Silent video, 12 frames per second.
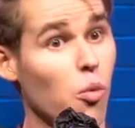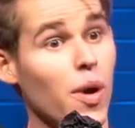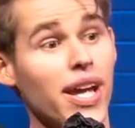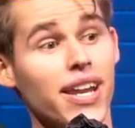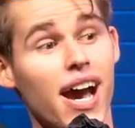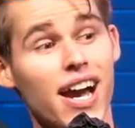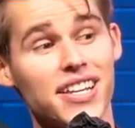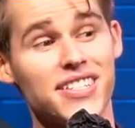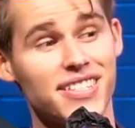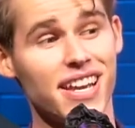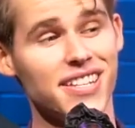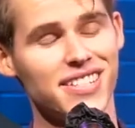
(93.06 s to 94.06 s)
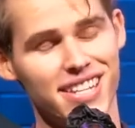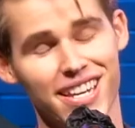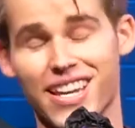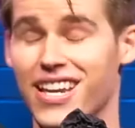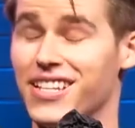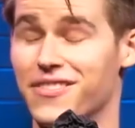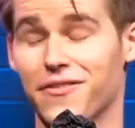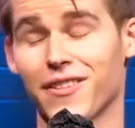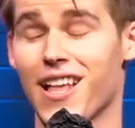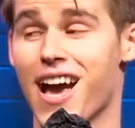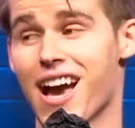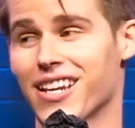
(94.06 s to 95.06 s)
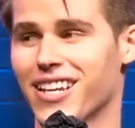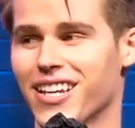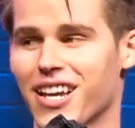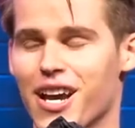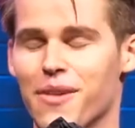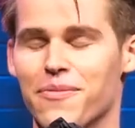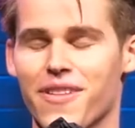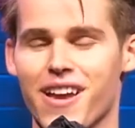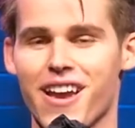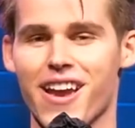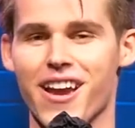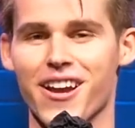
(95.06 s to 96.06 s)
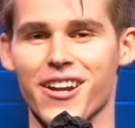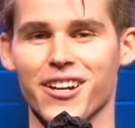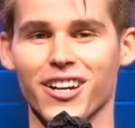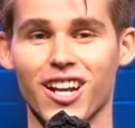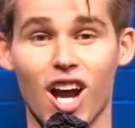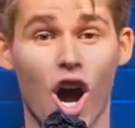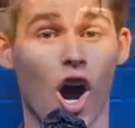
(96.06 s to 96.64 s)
When I sent it flying up there,